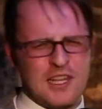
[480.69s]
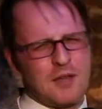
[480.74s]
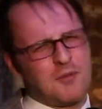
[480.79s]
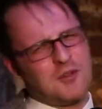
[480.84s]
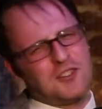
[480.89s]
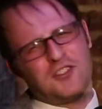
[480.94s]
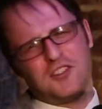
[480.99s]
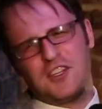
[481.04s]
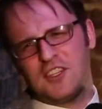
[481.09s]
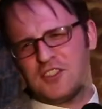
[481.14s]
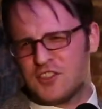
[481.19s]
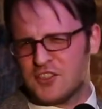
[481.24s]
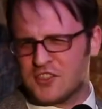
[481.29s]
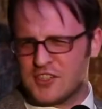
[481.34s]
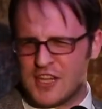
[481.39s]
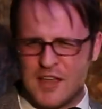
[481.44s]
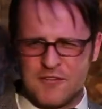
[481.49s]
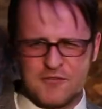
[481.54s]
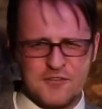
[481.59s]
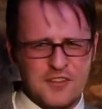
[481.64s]
and there were
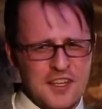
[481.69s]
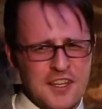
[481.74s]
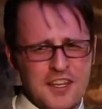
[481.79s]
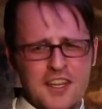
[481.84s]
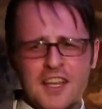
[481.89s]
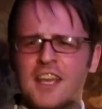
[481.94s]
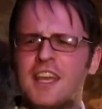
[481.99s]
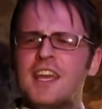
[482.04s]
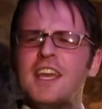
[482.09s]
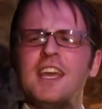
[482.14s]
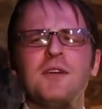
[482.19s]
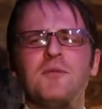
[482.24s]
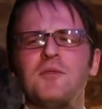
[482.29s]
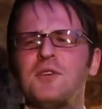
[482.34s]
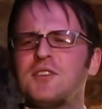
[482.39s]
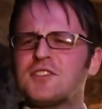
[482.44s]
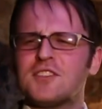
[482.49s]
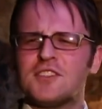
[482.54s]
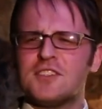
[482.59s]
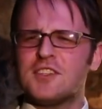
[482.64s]
stitches left in. It
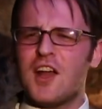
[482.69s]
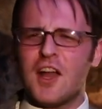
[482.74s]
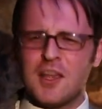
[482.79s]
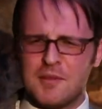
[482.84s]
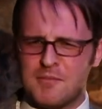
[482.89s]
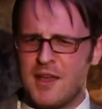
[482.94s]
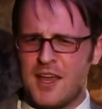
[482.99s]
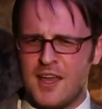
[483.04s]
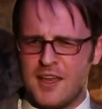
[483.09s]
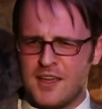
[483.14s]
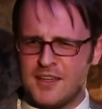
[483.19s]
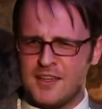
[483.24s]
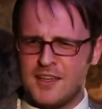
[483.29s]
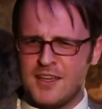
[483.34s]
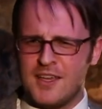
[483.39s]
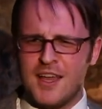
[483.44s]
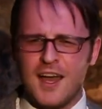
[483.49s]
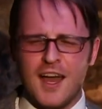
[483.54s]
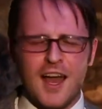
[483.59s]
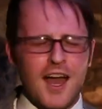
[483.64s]
was a nightmare.
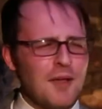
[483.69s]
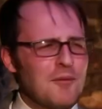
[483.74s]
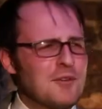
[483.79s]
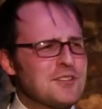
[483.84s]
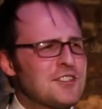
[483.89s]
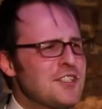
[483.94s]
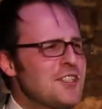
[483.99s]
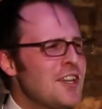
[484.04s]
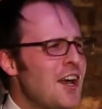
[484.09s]
I was a